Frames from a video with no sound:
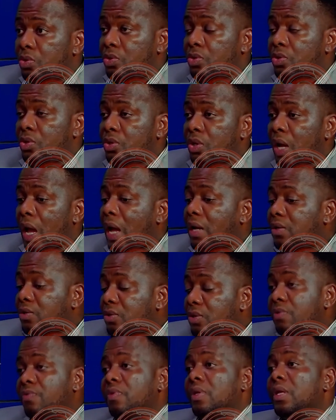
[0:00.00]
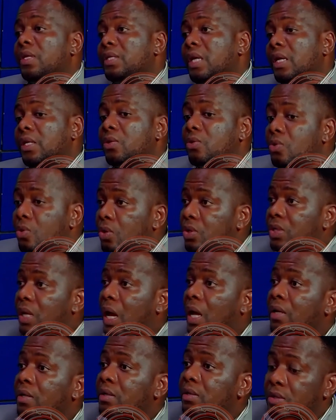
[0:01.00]
and you see villagers, they'll go there
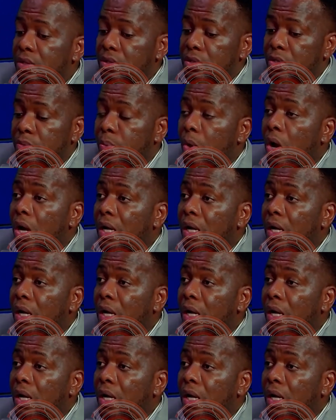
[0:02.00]
and spoil it.